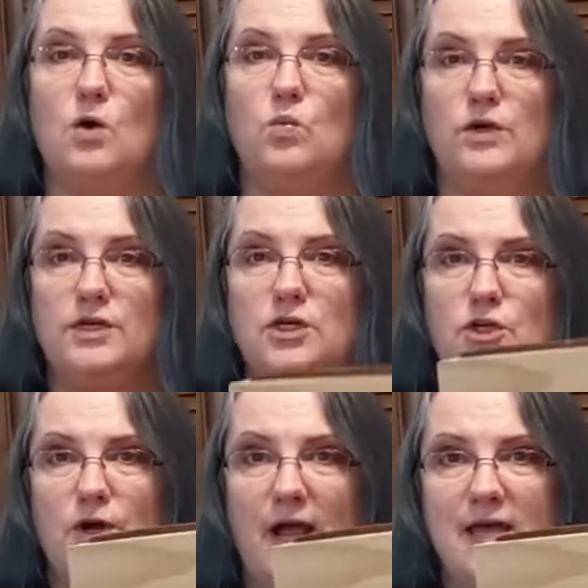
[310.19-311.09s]
a wooden
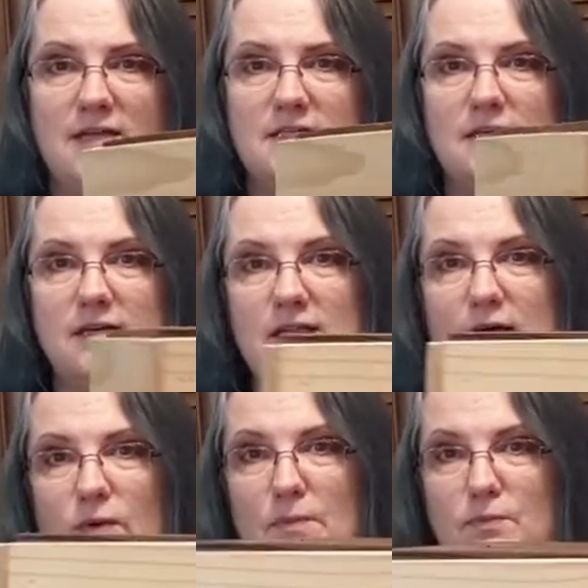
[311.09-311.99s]
crate
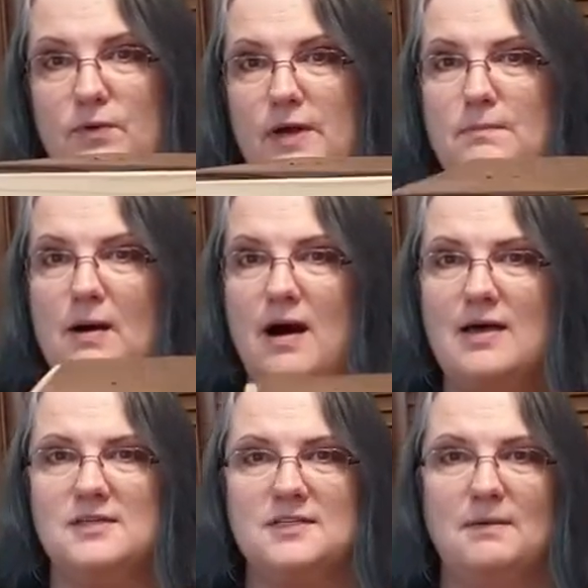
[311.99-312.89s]
that we
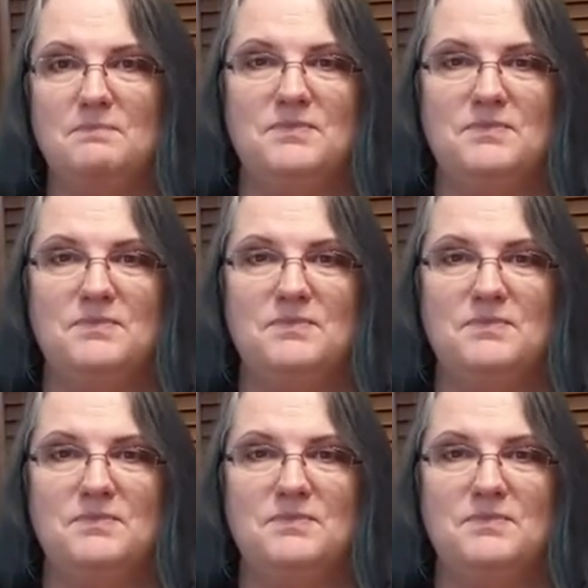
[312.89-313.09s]
pre-bought.